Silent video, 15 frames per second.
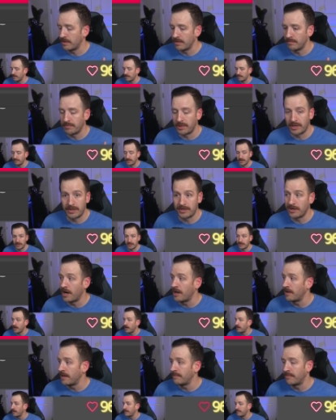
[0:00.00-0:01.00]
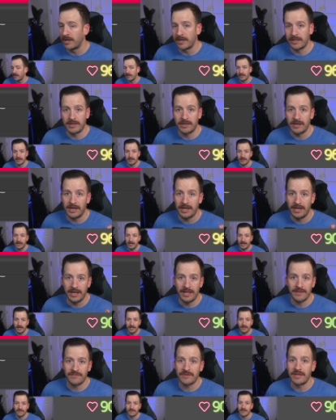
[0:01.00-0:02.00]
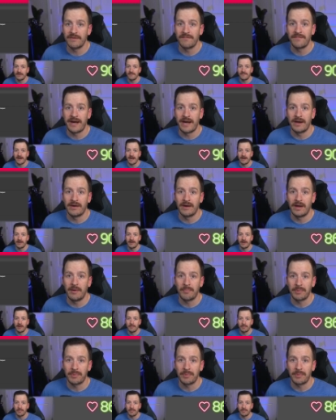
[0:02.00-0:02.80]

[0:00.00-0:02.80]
but on your heart rate monitor, and it's gonna fire up